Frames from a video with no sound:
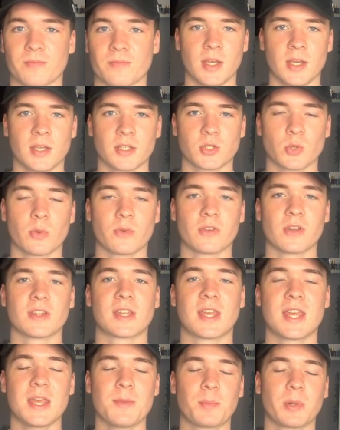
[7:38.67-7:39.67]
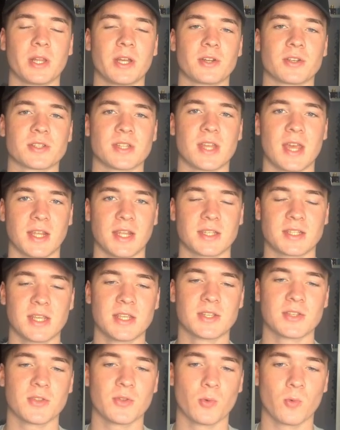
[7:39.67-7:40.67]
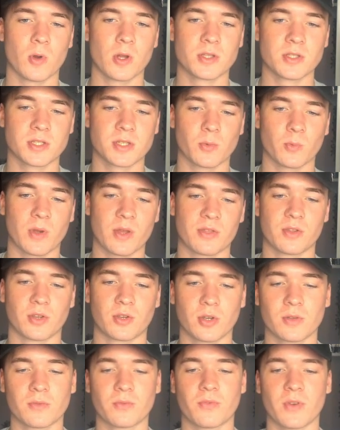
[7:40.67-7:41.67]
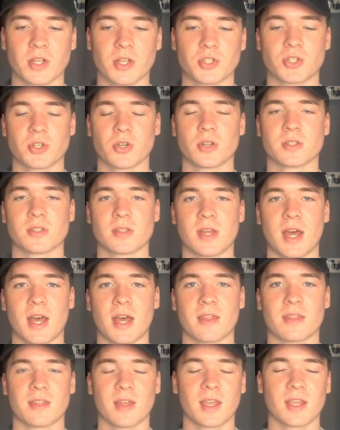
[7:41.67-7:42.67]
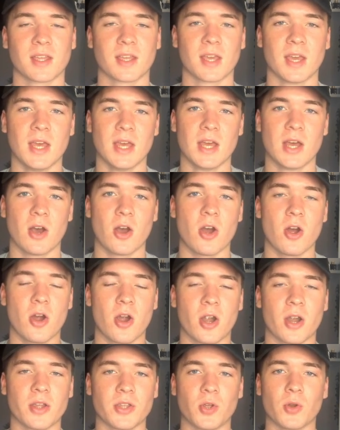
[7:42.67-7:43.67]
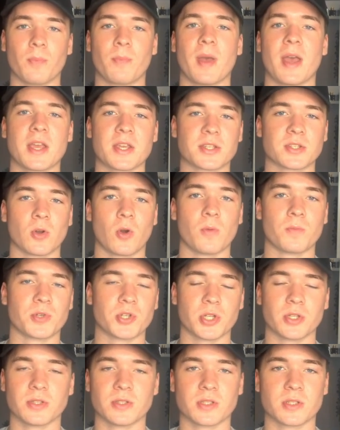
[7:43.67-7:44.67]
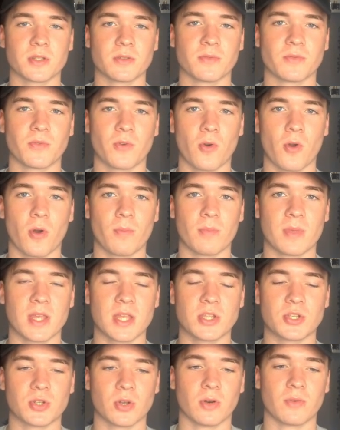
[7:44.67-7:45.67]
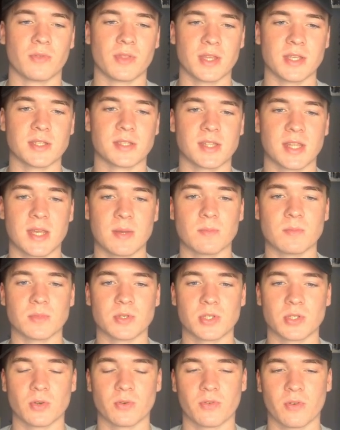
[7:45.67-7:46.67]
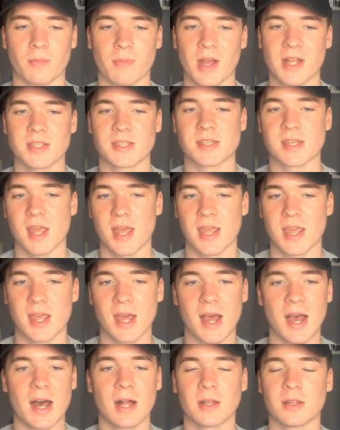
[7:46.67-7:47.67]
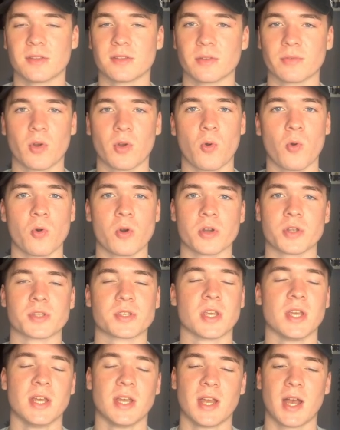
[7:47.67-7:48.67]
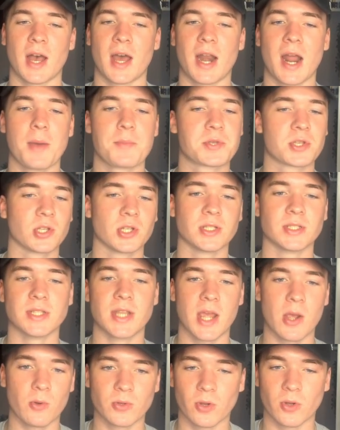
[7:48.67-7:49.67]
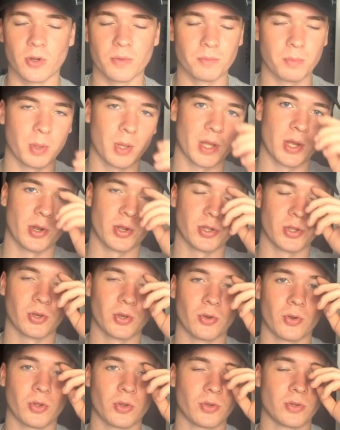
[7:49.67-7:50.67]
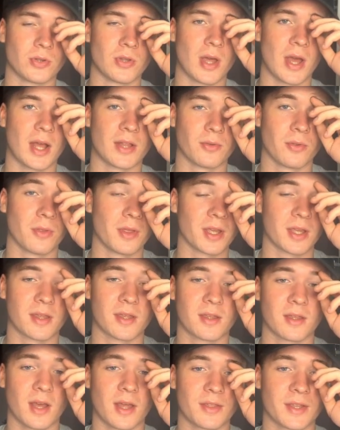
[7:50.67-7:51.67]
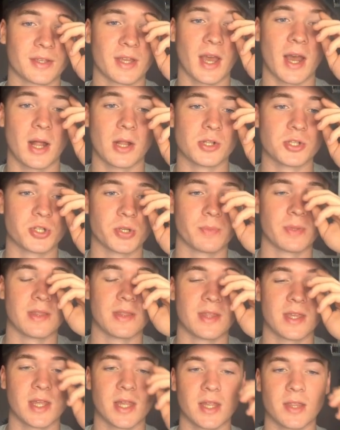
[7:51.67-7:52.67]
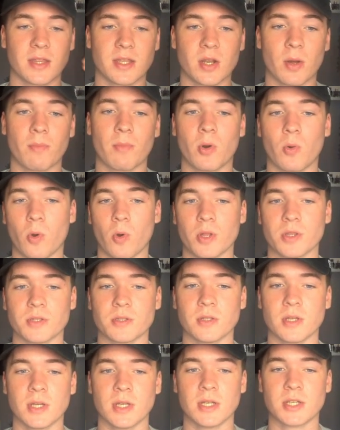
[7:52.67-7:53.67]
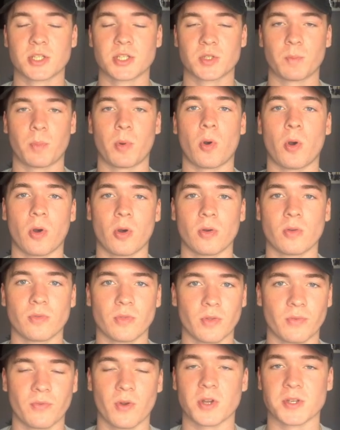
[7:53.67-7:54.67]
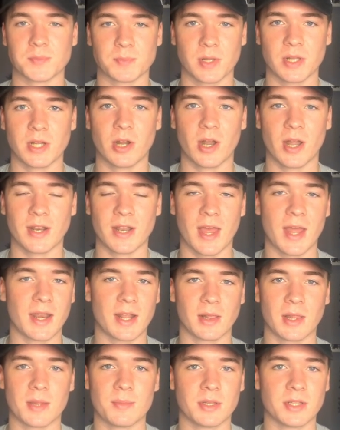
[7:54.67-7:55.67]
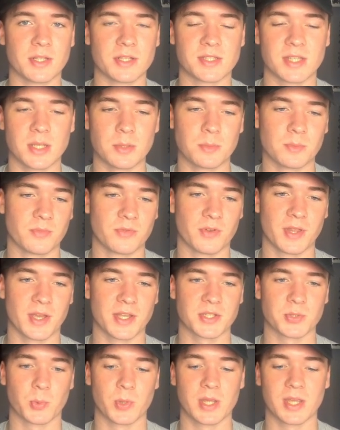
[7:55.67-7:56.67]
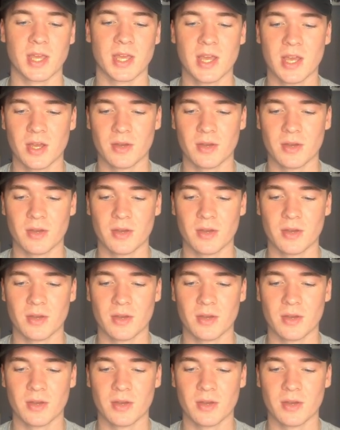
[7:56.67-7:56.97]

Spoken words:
So we've got the key players next. These are the ones with the good fixtures that I think are your best options from each of these teams. So for Man City, Haaland, of course, an absolute nailed-on player. You know, I think Haaland should be the number 1 spot, the first player in any Limitless team for this week.